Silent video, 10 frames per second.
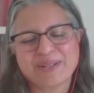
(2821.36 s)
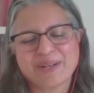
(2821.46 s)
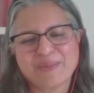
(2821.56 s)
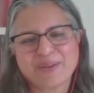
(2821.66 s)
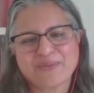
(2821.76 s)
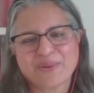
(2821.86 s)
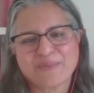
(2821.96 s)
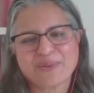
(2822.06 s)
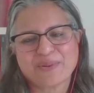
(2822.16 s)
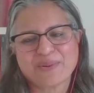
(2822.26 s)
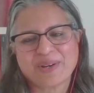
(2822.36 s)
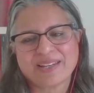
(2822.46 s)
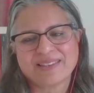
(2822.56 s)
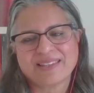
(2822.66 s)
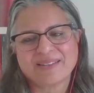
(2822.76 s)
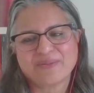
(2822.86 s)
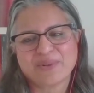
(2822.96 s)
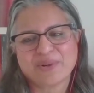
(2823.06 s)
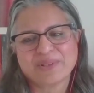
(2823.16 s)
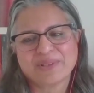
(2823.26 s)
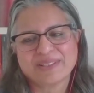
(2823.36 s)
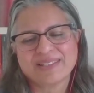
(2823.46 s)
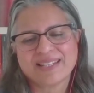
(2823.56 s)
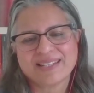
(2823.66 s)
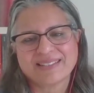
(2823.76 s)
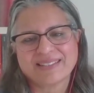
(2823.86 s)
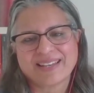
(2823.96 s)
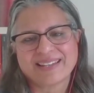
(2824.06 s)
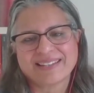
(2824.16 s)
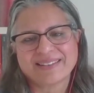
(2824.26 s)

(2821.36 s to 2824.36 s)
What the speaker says: coming from you, I think we all needed that,